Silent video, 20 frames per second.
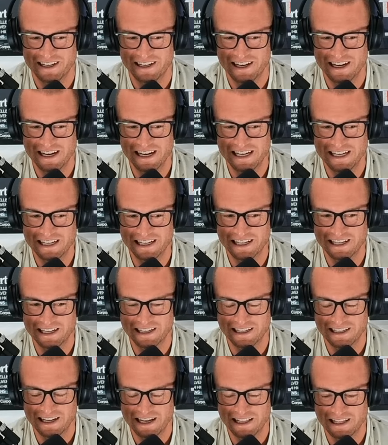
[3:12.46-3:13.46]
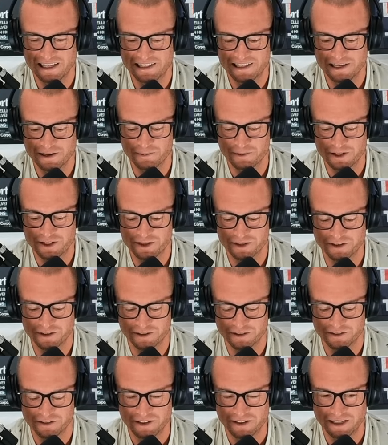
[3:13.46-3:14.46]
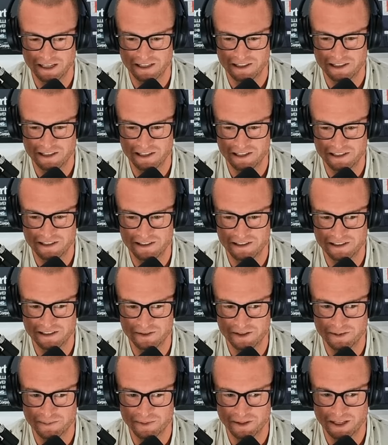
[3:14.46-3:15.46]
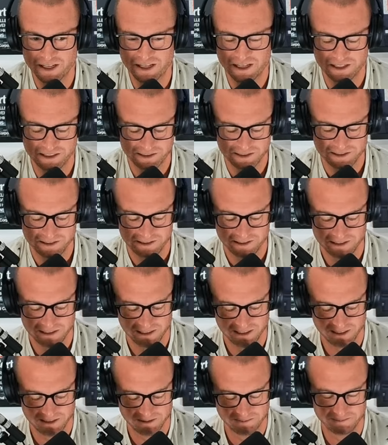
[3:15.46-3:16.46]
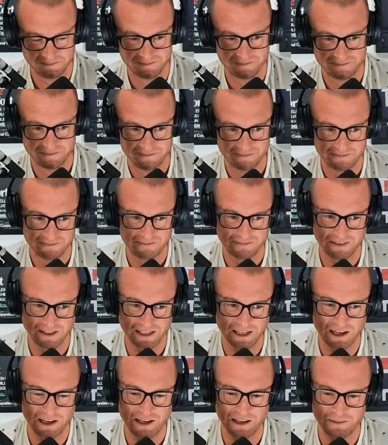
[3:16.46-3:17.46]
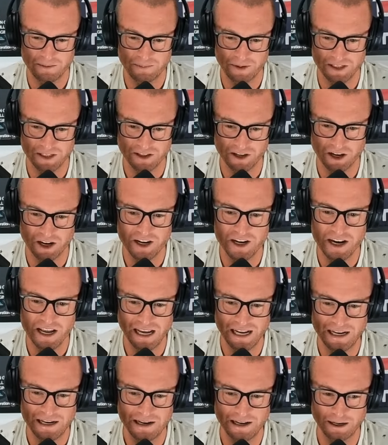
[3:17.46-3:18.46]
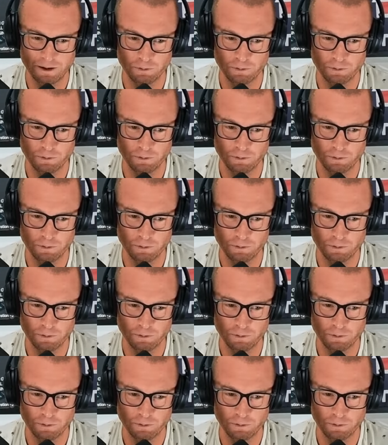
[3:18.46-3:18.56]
I uh, I like the original, like the the, the play on um, it meant unending